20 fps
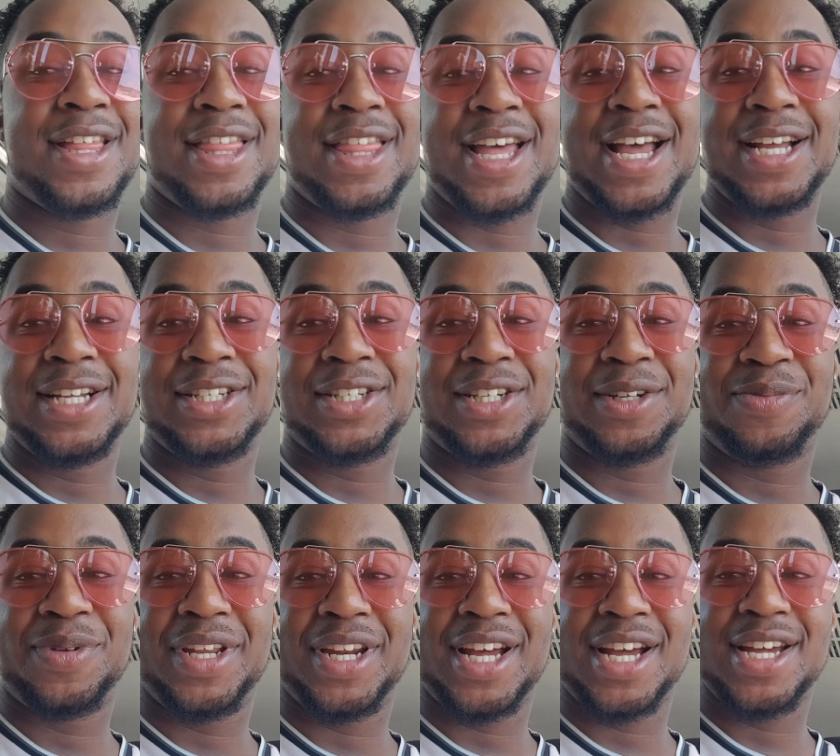that
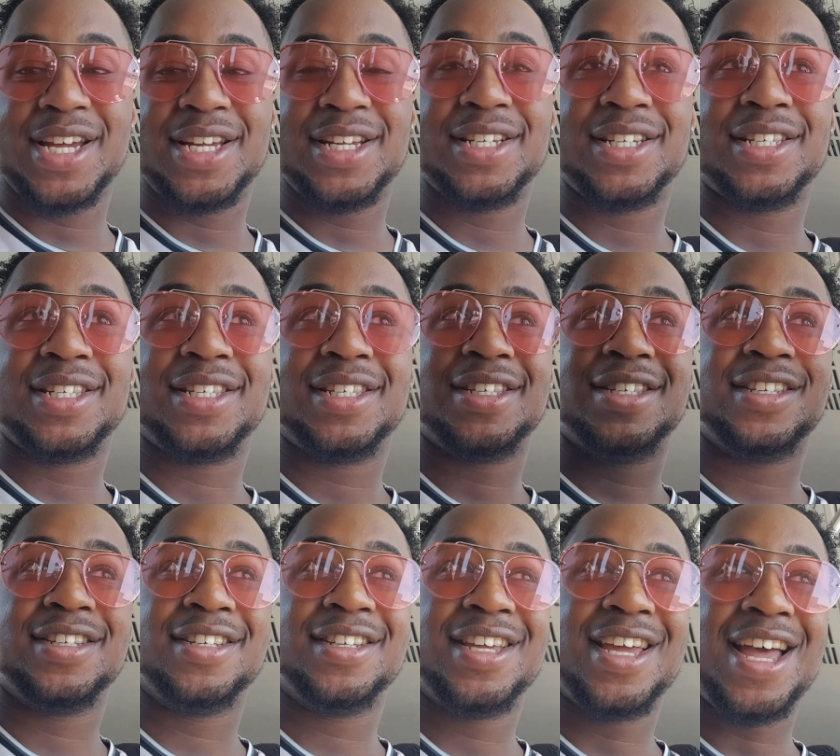should be
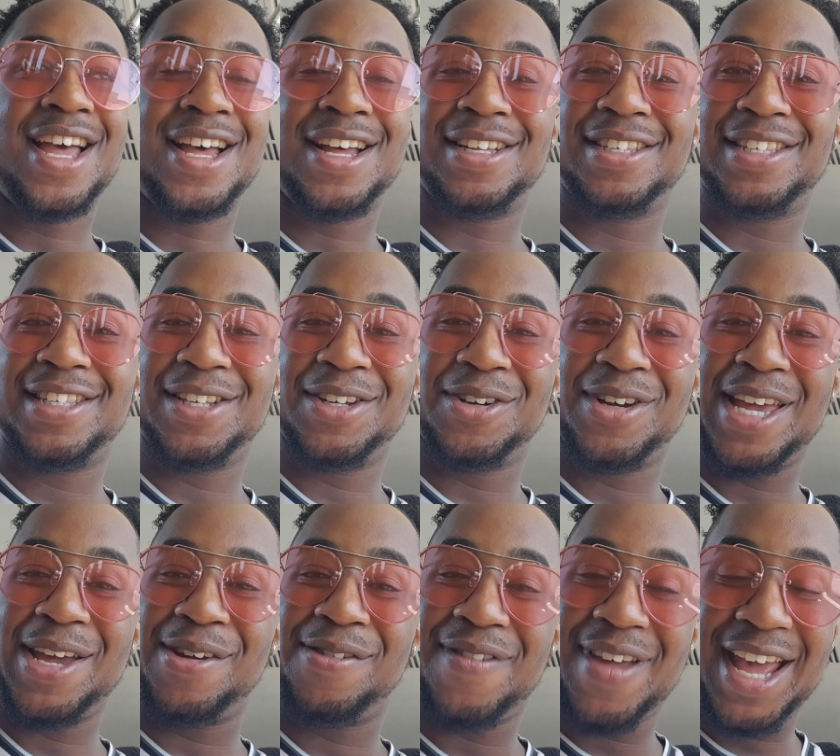nice. Yeah, still
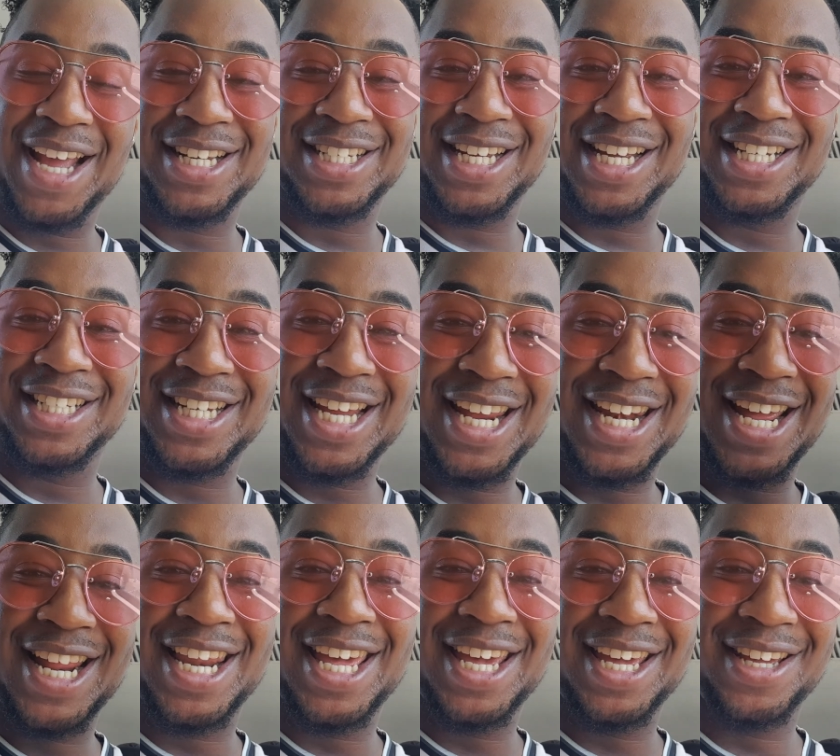here with AJJ in
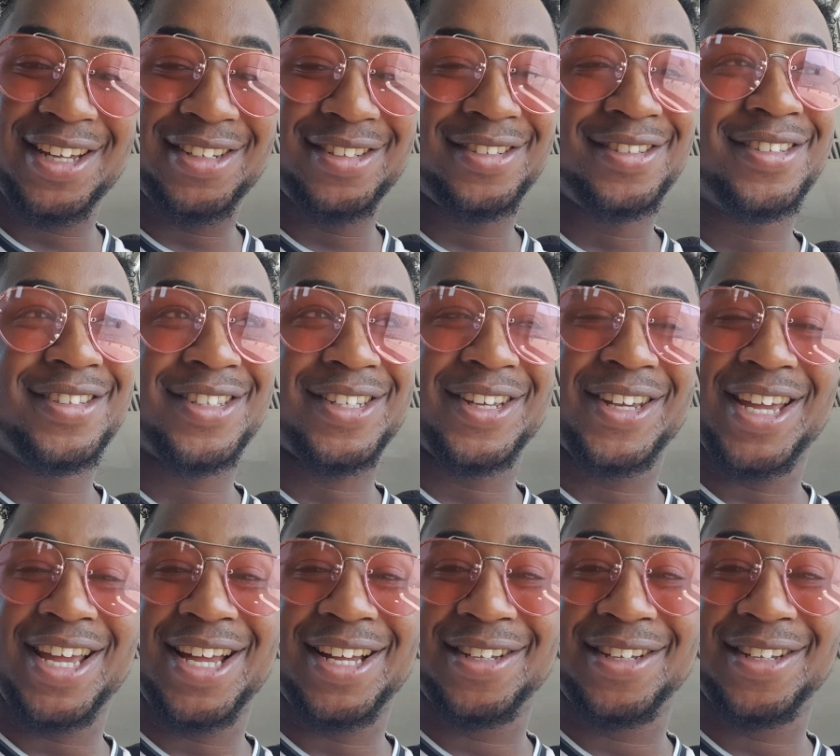LA. So,